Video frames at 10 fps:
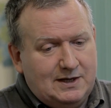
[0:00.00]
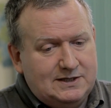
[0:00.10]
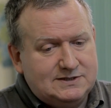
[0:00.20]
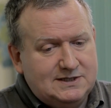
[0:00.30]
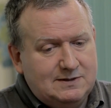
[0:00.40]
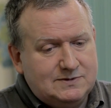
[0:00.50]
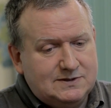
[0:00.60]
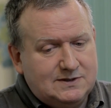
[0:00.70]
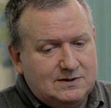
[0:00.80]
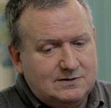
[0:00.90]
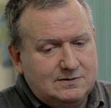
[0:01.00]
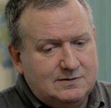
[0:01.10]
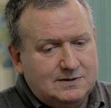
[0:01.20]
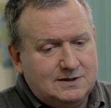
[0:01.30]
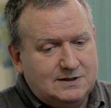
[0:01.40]
it seems as
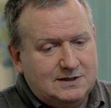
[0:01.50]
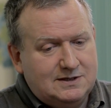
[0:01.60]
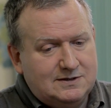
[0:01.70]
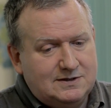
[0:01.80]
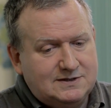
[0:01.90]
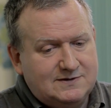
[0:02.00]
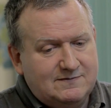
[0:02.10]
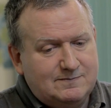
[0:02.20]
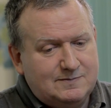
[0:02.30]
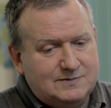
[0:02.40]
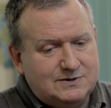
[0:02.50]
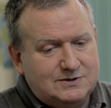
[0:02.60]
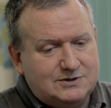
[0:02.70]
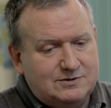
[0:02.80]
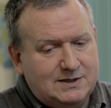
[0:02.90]
though there's a
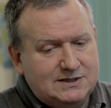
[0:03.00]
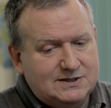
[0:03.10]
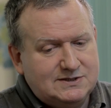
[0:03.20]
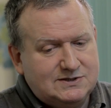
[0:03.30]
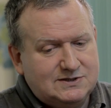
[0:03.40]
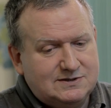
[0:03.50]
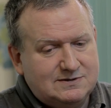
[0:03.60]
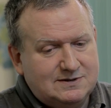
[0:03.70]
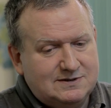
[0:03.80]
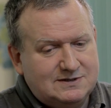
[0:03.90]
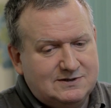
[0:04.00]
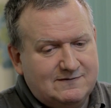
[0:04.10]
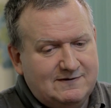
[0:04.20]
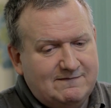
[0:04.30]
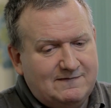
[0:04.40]
tremendous sort
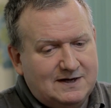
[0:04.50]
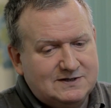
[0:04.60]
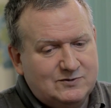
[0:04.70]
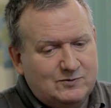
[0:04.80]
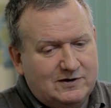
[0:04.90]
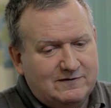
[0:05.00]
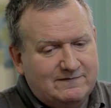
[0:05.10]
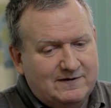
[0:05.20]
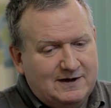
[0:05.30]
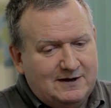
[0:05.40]
of influx of